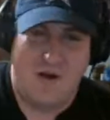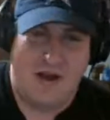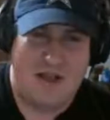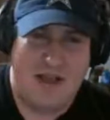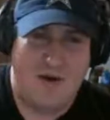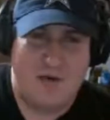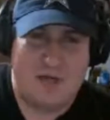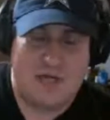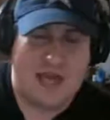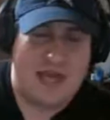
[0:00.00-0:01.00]
That was
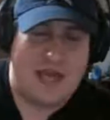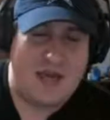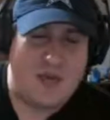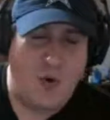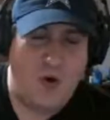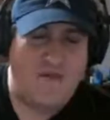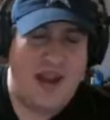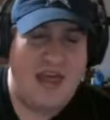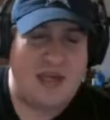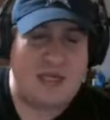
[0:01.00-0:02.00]
the Dwarf
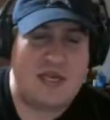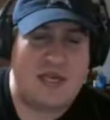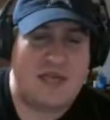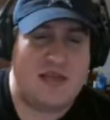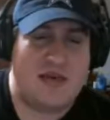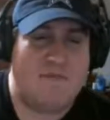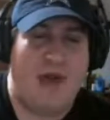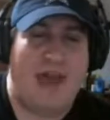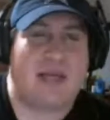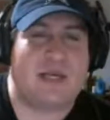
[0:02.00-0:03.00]
Galaxy, the
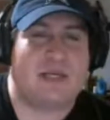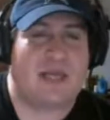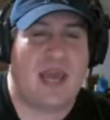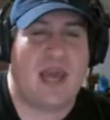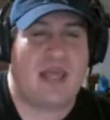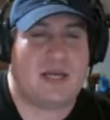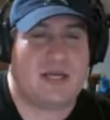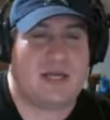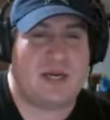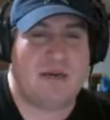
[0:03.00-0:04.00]
Pegasus Galaxy.